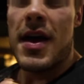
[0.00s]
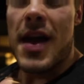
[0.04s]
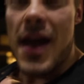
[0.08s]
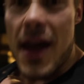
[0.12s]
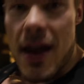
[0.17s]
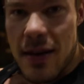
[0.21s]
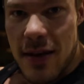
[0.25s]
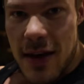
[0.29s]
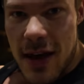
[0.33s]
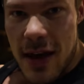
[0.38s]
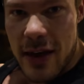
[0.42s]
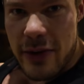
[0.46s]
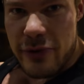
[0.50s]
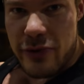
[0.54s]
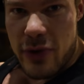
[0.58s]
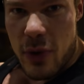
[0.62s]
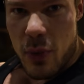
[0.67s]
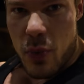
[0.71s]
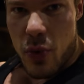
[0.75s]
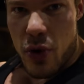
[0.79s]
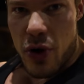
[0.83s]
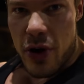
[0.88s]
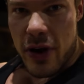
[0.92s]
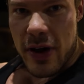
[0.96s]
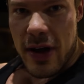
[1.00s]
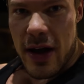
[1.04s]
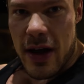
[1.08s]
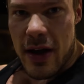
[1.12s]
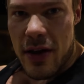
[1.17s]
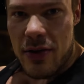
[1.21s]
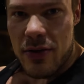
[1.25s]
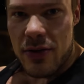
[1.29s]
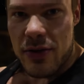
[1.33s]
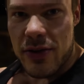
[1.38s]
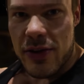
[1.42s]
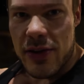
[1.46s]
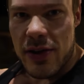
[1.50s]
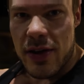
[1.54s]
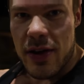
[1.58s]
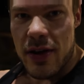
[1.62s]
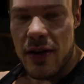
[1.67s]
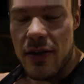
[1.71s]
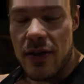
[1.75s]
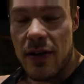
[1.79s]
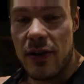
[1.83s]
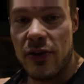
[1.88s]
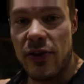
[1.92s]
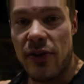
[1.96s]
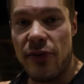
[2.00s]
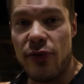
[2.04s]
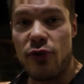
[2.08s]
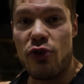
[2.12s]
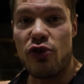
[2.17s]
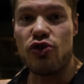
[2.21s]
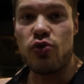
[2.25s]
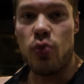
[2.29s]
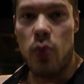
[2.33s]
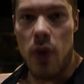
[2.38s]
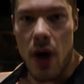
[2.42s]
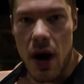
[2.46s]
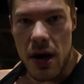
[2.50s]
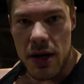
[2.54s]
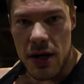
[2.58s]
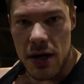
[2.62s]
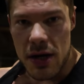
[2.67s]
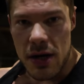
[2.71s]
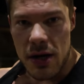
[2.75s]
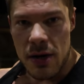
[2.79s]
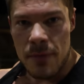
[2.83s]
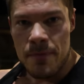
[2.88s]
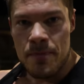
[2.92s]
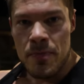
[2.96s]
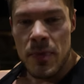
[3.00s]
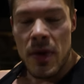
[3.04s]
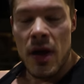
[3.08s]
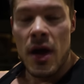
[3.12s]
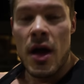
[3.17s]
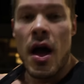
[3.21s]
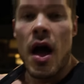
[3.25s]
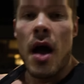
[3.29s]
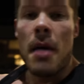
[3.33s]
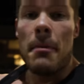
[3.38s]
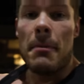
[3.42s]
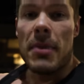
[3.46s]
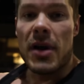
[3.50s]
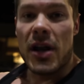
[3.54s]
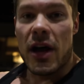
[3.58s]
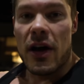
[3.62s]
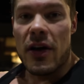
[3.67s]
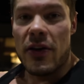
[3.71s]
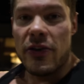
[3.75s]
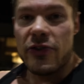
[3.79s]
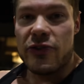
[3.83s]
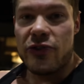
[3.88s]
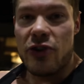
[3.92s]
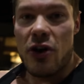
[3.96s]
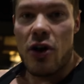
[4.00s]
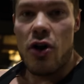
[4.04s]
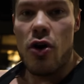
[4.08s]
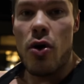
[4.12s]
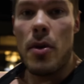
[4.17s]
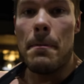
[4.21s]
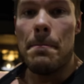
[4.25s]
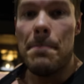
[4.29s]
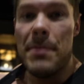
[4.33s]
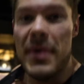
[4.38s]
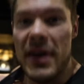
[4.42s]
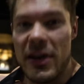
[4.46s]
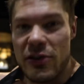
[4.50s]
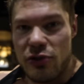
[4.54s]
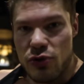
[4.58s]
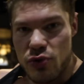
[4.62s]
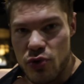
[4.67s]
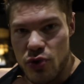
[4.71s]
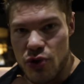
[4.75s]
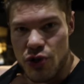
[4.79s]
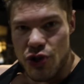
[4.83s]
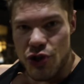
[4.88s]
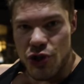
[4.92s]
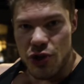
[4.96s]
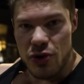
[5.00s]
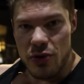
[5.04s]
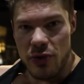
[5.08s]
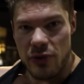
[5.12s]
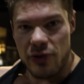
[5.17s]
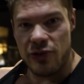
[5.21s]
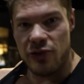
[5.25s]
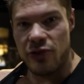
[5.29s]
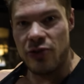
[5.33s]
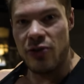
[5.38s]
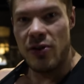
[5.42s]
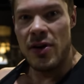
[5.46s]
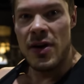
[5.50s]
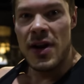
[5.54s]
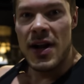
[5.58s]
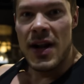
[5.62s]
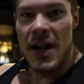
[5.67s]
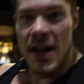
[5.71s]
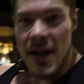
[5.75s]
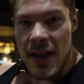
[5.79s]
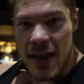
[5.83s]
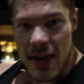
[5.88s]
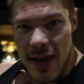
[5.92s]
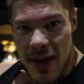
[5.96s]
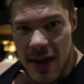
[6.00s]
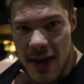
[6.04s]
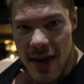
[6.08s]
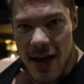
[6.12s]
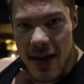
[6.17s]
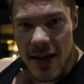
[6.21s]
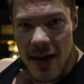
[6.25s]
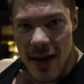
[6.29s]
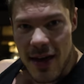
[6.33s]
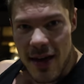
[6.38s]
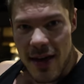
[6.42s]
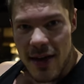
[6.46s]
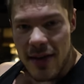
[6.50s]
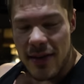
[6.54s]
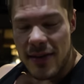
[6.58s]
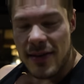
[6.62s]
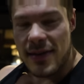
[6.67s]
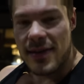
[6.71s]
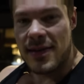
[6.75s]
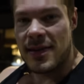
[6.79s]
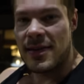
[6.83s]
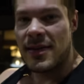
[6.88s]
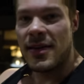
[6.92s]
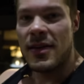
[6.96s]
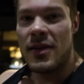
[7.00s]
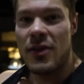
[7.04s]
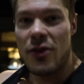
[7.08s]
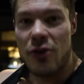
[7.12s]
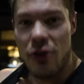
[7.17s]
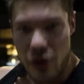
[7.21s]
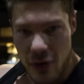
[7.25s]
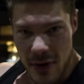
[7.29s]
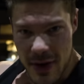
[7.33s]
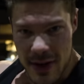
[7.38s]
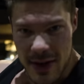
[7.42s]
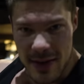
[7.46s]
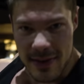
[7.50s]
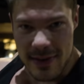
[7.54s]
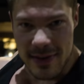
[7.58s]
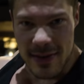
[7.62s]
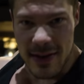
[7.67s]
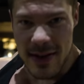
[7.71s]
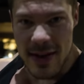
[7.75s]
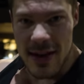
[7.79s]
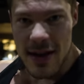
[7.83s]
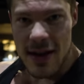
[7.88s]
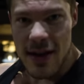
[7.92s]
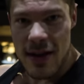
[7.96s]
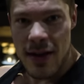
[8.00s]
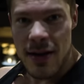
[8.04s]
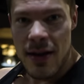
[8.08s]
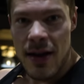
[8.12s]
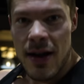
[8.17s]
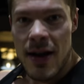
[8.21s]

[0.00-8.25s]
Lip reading: In the intra workout, there's of course water, but also beetroot juice, EAAs, creatine,